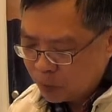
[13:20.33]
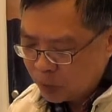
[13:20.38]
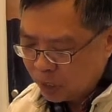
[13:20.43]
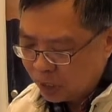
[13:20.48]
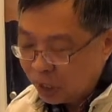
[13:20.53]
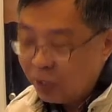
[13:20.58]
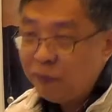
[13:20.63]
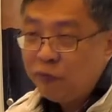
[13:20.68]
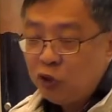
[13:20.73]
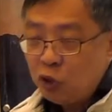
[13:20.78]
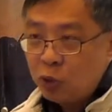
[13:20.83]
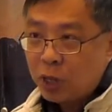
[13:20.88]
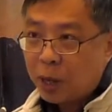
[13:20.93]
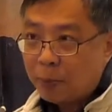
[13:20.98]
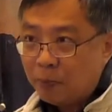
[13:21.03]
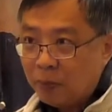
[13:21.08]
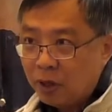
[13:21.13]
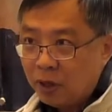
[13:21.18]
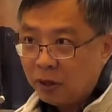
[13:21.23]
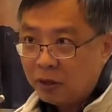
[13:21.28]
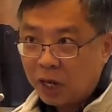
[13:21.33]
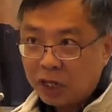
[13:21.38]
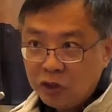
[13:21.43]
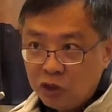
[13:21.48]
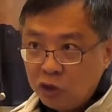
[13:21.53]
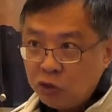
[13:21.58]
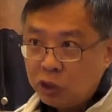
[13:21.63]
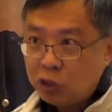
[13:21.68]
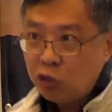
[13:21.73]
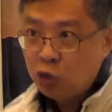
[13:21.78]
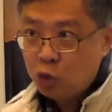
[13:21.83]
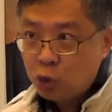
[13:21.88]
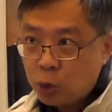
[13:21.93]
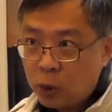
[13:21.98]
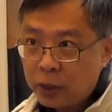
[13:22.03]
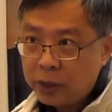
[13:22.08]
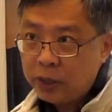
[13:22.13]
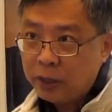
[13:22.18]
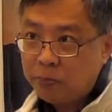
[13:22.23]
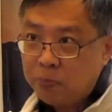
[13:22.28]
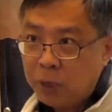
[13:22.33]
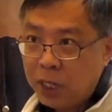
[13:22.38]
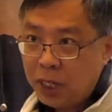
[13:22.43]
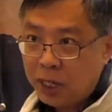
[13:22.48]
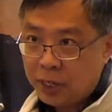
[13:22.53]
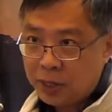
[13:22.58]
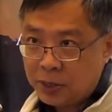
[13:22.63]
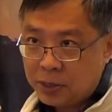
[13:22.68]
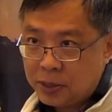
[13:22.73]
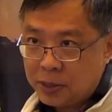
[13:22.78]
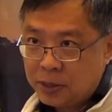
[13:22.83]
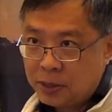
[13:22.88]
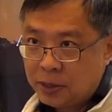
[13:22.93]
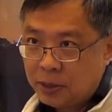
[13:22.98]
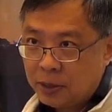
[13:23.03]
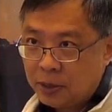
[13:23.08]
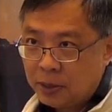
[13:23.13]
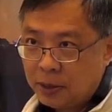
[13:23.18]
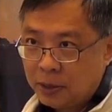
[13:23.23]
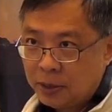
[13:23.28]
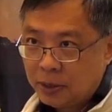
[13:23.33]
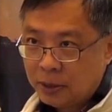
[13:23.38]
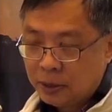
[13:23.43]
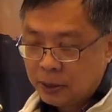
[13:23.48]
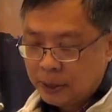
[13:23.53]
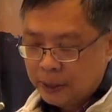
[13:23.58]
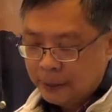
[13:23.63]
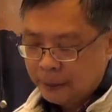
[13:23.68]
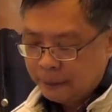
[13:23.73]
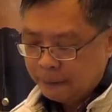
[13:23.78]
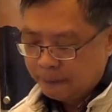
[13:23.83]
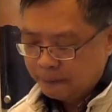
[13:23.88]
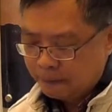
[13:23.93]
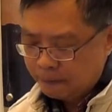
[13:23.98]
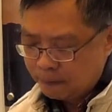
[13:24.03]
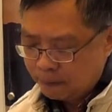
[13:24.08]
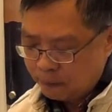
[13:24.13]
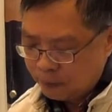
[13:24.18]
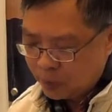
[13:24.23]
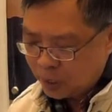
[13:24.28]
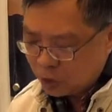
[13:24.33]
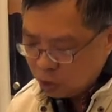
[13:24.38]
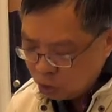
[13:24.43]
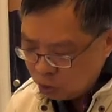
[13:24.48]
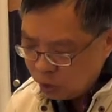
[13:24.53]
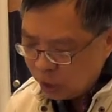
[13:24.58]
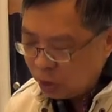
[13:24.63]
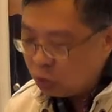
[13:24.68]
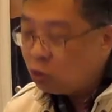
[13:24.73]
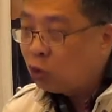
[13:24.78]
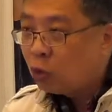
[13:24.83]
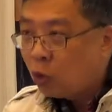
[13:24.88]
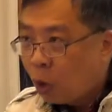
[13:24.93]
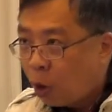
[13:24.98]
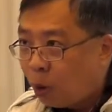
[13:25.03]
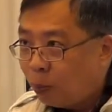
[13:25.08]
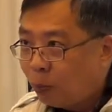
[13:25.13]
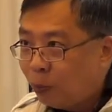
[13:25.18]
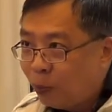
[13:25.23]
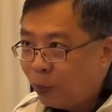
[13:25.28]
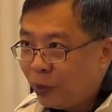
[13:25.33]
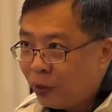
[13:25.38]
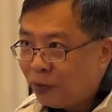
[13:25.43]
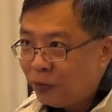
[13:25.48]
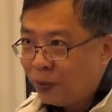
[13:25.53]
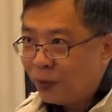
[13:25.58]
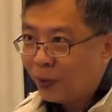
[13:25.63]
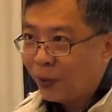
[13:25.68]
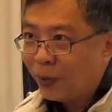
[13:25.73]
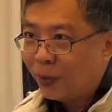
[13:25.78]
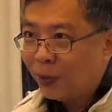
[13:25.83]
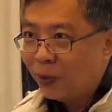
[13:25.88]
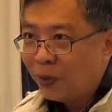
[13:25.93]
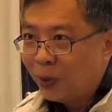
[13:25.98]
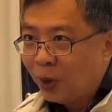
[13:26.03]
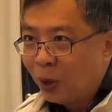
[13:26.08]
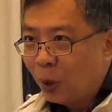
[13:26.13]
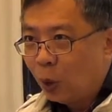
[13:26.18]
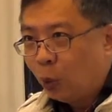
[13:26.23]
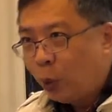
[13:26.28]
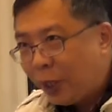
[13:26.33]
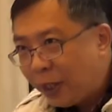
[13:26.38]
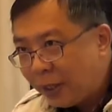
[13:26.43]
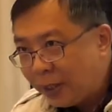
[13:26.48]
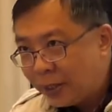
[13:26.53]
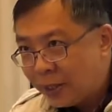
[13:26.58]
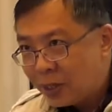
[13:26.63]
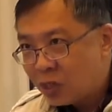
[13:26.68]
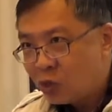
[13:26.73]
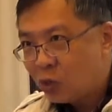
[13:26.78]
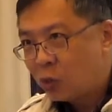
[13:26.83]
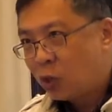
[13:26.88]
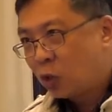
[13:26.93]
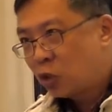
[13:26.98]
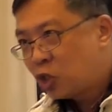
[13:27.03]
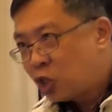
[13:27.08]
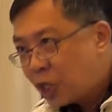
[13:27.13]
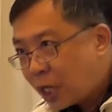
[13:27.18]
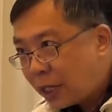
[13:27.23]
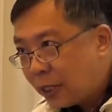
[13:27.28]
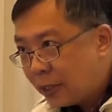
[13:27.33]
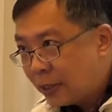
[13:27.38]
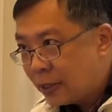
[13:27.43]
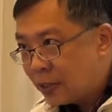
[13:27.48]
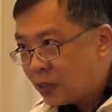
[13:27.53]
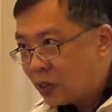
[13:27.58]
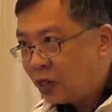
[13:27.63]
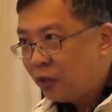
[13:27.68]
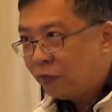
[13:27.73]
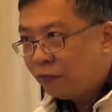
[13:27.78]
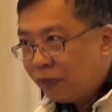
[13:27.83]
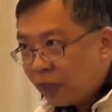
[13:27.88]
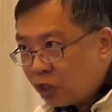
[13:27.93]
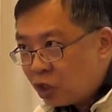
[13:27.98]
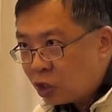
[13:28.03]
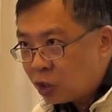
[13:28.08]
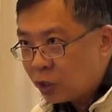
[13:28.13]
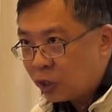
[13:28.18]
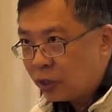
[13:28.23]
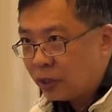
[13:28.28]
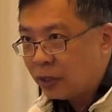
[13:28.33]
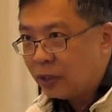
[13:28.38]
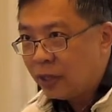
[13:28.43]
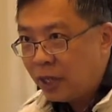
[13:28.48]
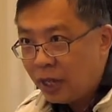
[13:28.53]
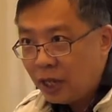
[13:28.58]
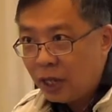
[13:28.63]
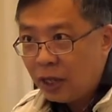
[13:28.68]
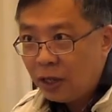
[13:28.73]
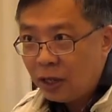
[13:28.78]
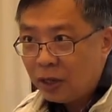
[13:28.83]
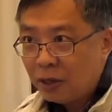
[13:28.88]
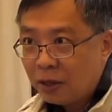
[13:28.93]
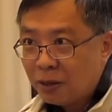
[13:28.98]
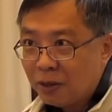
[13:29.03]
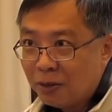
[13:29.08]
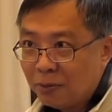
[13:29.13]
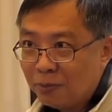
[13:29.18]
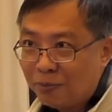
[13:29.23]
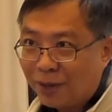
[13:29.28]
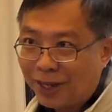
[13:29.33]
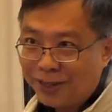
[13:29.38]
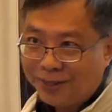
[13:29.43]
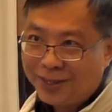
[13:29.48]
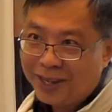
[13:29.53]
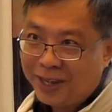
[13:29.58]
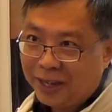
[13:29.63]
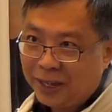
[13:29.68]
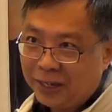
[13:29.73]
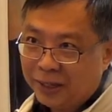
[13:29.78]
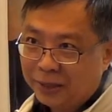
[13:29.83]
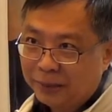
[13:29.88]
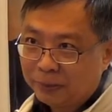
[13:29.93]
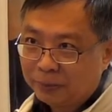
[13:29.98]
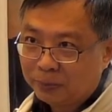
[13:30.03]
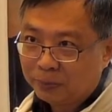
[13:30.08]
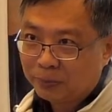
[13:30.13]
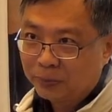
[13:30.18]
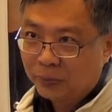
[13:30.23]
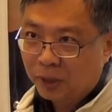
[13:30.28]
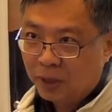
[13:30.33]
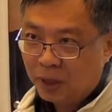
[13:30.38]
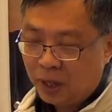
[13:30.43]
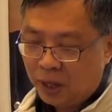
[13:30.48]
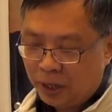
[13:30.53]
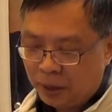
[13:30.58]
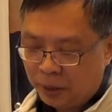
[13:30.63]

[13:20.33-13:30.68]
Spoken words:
Lift you up, grant you the joy and the peace that you need to cope with your weakness or your sickness and affliction day by day. Okay?